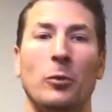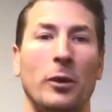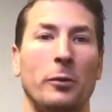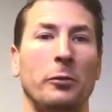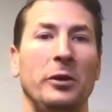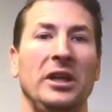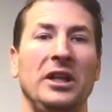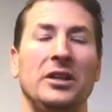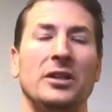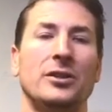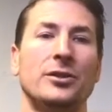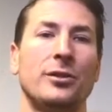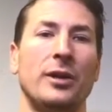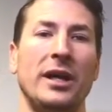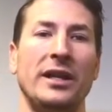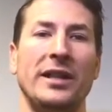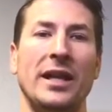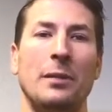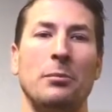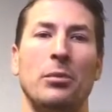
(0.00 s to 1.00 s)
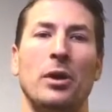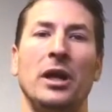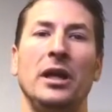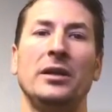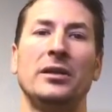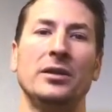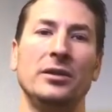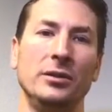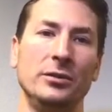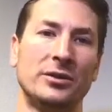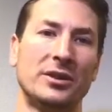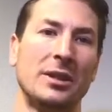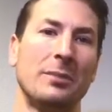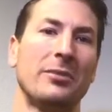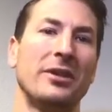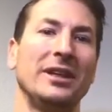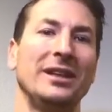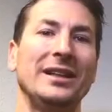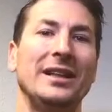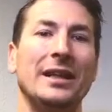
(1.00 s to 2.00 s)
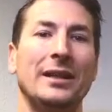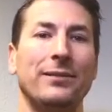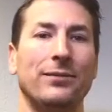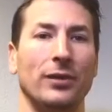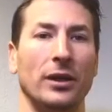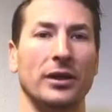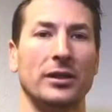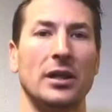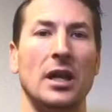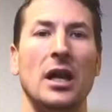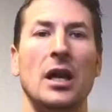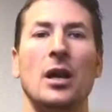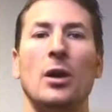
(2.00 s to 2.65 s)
where we need to train that brain to do something different.